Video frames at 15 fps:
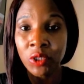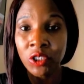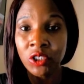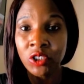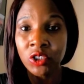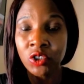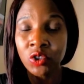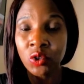
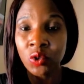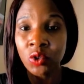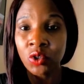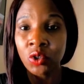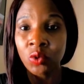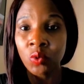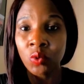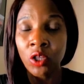business or
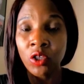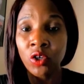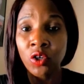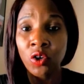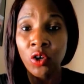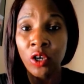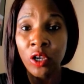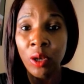whether
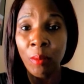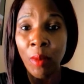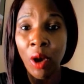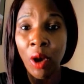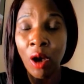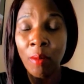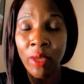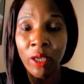you're in a
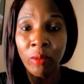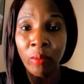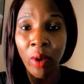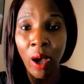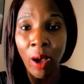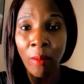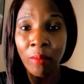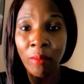mom and
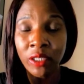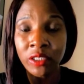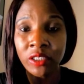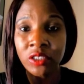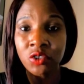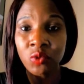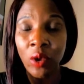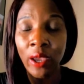pop
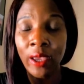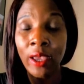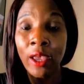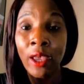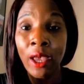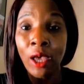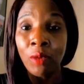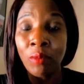business, right?
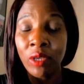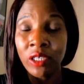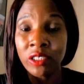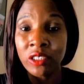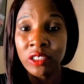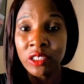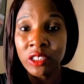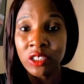
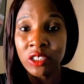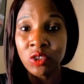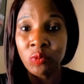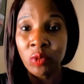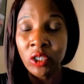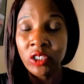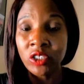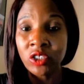Business is
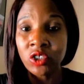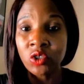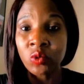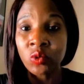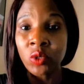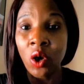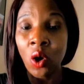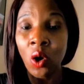business.
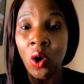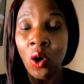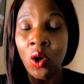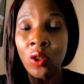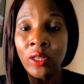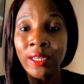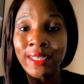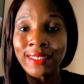We
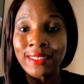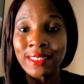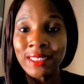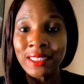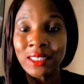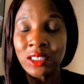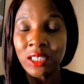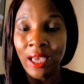all
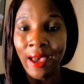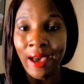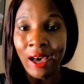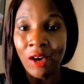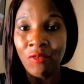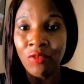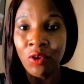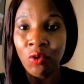need to
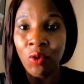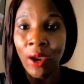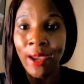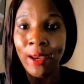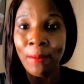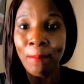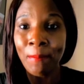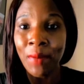have the
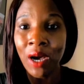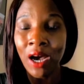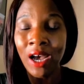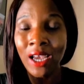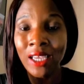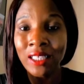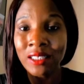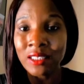right
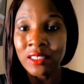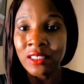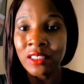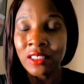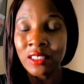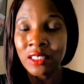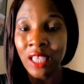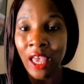
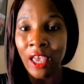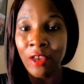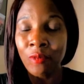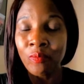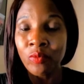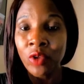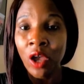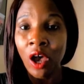mindset
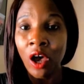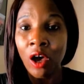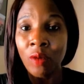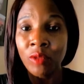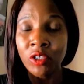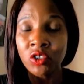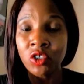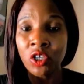
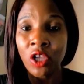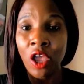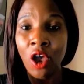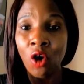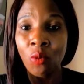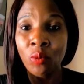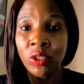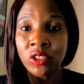that's going to
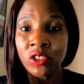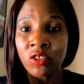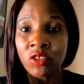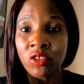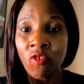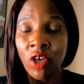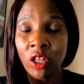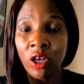help us
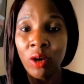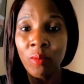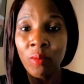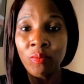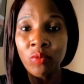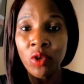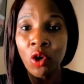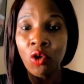develop,
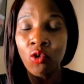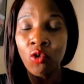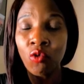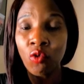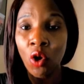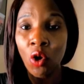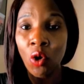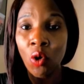
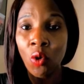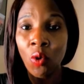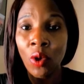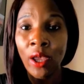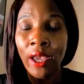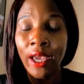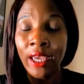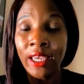grow,
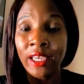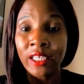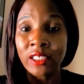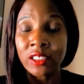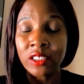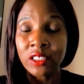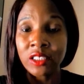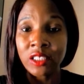
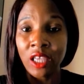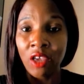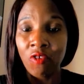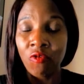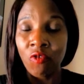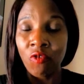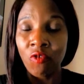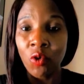and stay
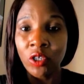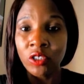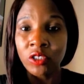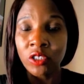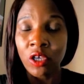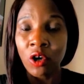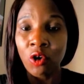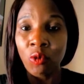
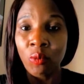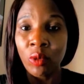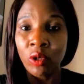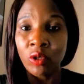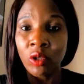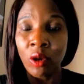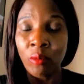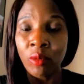focused to help
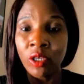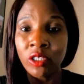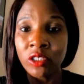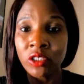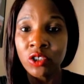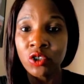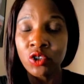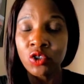build our
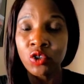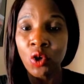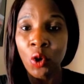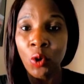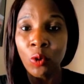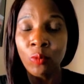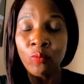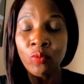business.
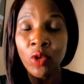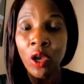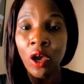So